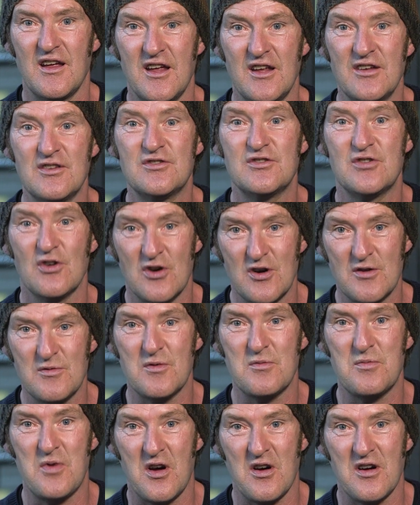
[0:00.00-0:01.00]

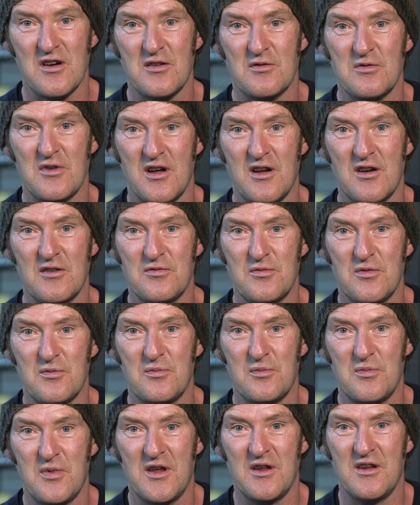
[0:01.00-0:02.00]
enjoyable part of, of
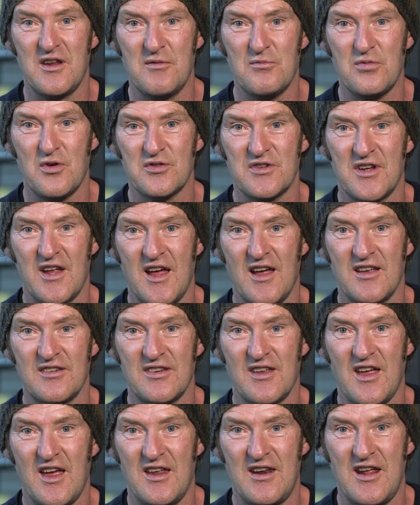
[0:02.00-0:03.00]
being in Project
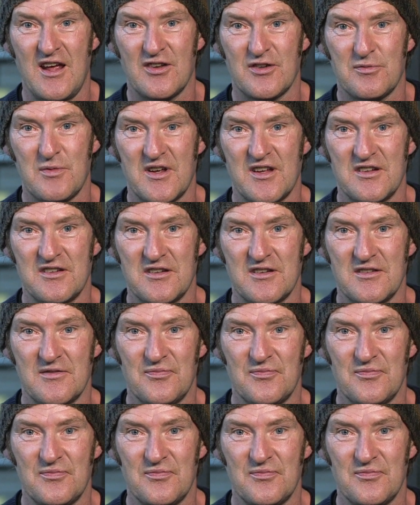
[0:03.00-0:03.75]
X and our space.